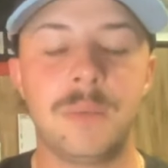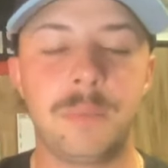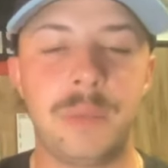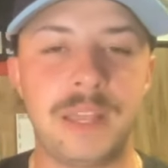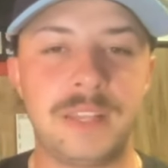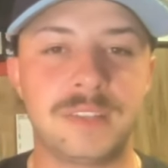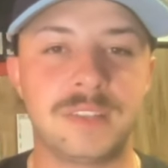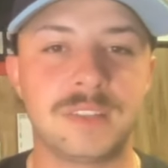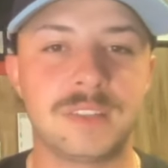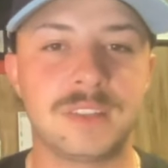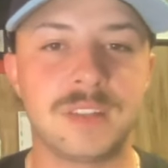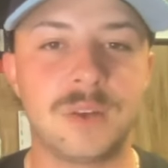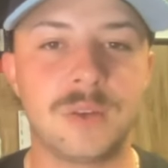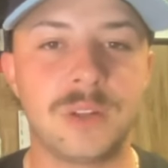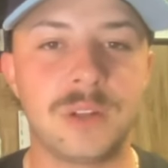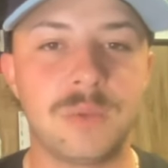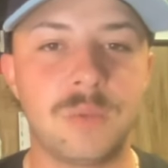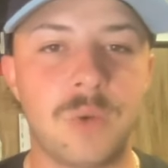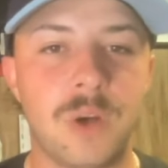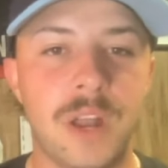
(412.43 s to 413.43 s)
Bases
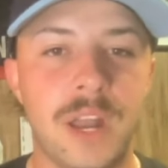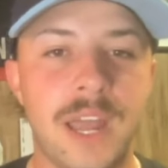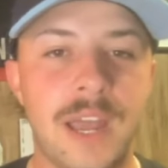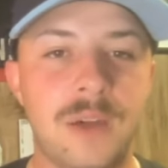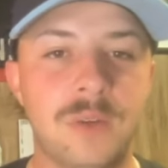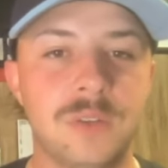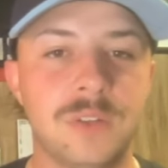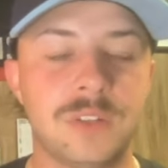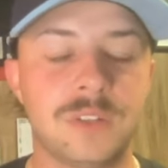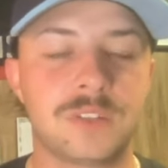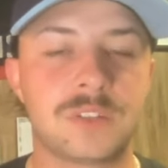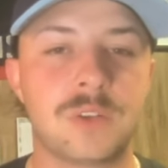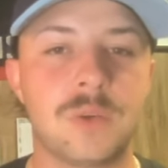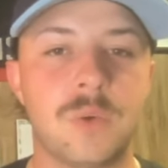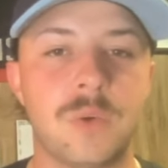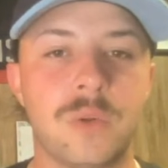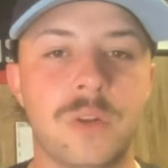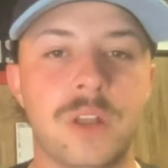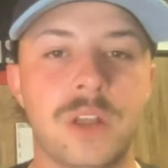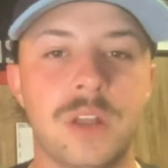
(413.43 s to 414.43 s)
loaded, one out,
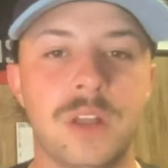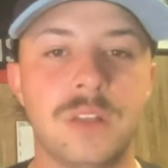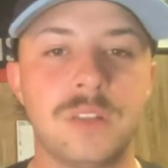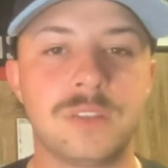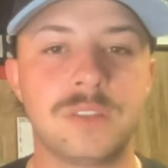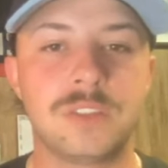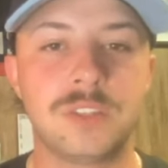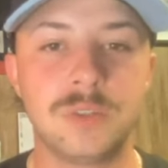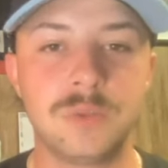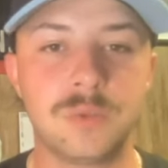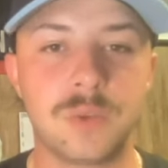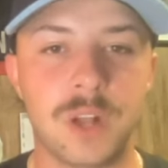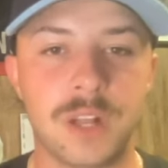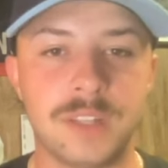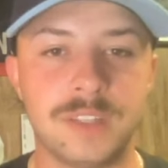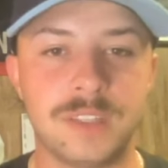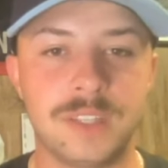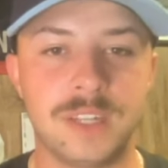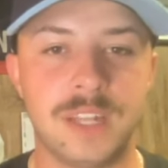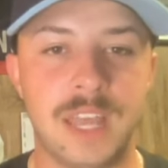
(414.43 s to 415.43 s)
scored two
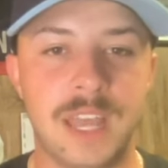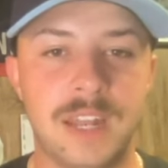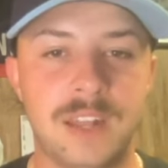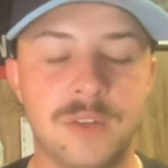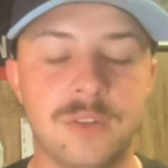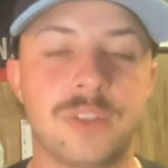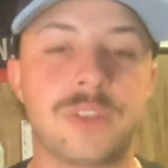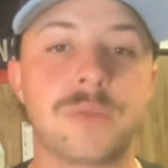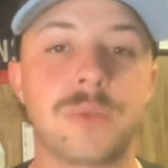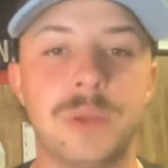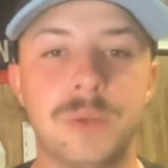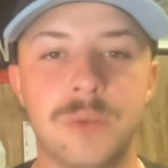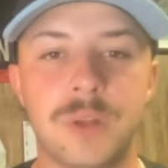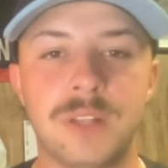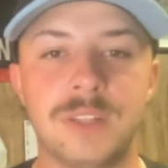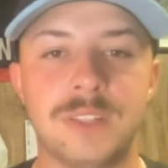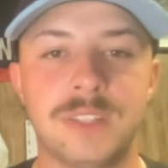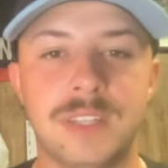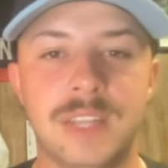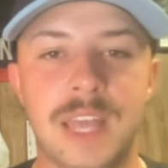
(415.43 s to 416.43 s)
runs in that or three
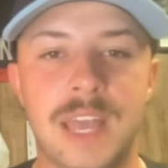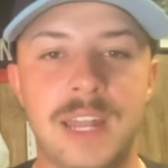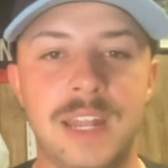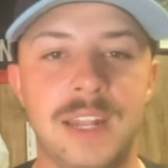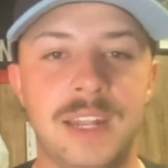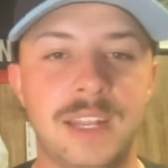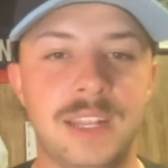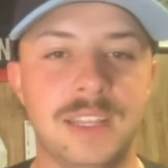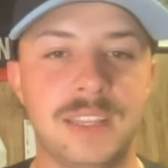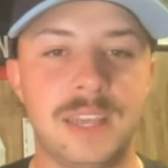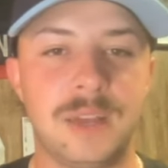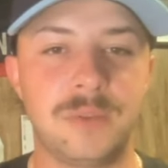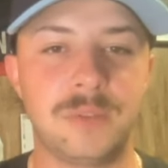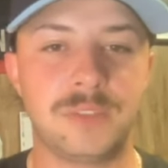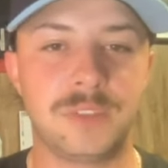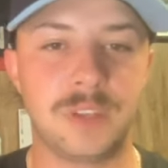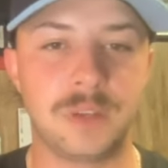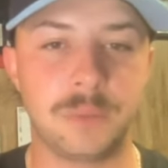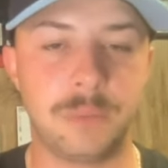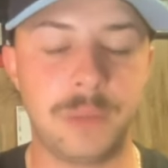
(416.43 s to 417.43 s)
runs in that inning. That
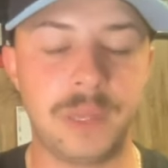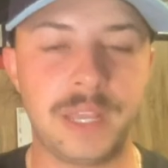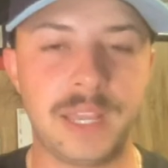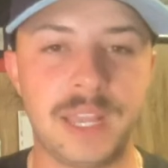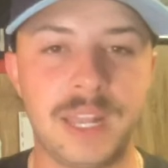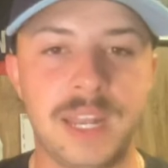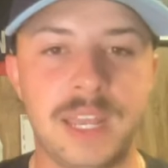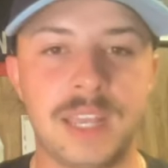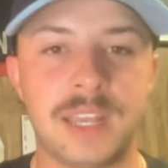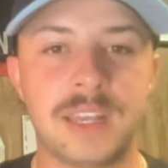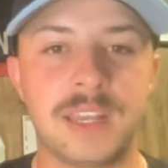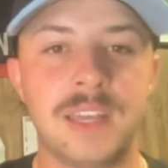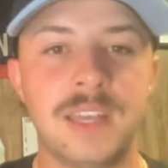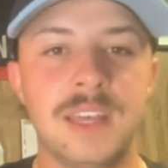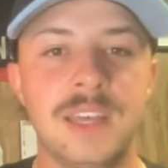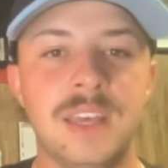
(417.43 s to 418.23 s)
was their big inning.